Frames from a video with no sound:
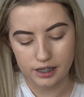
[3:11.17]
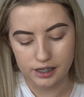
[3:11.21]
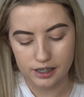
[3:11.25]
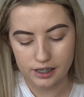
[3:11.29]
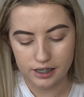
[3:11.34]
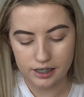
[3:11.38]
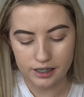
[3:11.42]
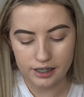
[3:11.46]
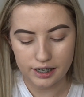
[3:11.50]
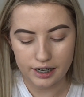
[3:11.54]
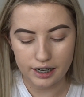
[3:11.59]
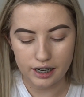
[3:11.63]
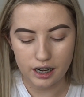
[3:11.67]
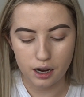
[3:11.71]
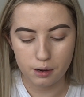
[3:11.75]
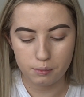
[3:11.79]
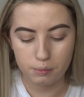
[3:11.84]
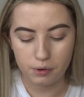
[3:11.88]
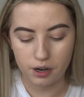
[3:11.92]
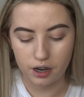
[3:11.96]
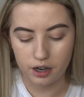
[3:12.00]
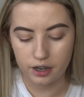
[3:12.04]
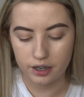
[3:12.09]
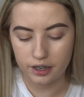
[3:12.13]
Concealer
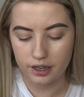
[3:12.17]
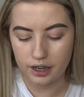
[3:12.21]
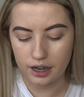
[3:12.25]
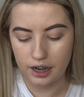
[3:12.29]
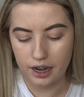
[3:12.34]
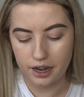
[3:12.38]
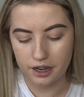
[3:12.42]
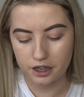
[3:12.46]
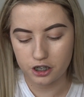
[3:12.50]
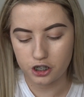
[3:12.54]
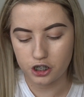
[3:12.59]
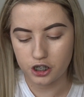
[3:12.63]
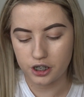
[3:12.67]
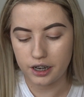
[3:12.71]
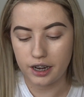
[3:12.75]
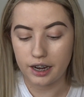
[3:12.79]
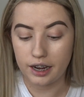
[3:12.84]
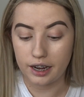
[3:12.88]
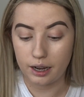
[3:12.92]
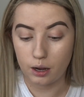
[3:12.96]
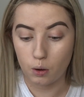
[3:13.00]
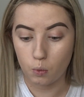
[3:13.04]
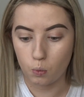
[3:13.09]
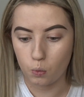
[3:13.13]
by Collection
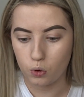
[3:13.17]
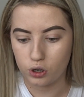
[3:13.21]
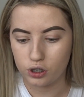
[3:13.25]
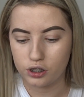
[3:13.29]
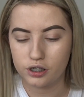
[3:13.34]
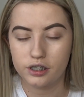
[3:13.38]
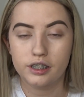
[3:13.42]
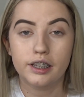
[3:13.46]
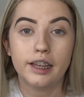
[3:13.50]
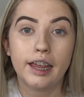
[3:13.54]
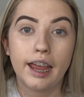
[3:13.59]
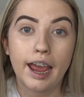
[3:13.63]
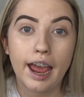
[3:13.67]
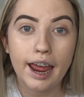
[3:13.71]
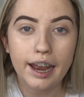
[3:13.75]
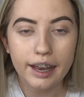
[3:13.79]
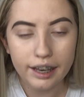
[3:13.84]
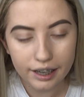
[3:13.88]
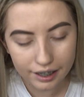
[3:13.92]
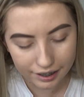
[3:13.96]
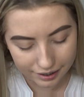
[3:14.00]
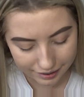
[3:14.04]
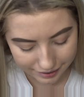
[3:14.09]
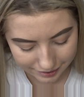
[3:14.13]
once
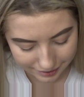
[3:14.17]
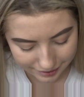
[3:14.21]
again,